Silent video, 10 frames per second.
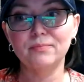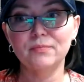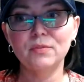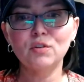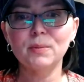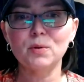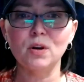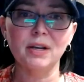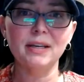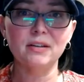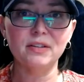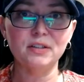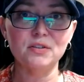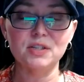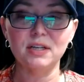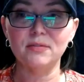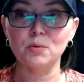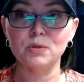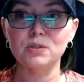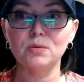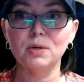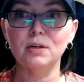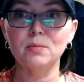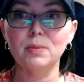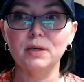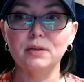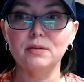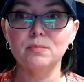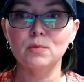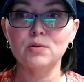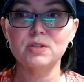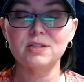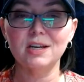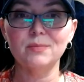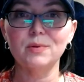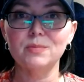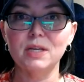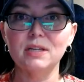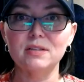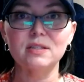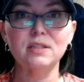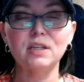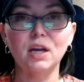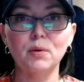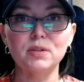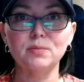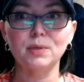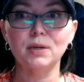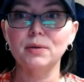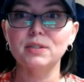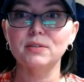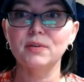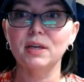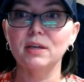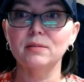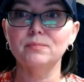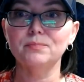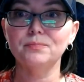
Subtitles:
And don't get me wrong, I get on the interstate every once in a while, but most of the time I'm taking scenic highways and byways if I can.